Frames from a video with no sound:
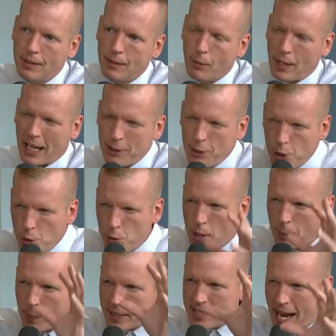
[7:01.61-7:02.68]
when I knew the
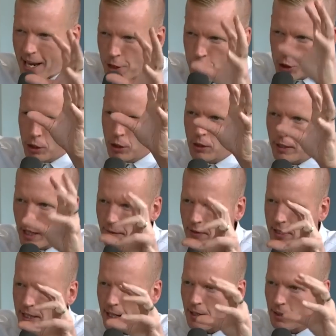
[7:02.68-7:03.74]
potential and
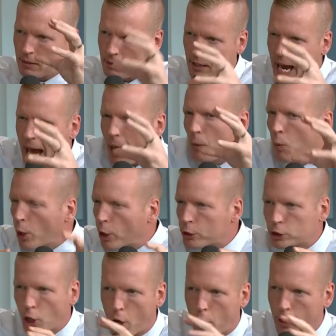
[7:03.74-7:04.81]
everything, and the guy
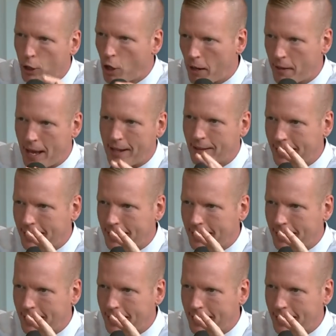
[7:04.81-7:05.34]
works hard and all that.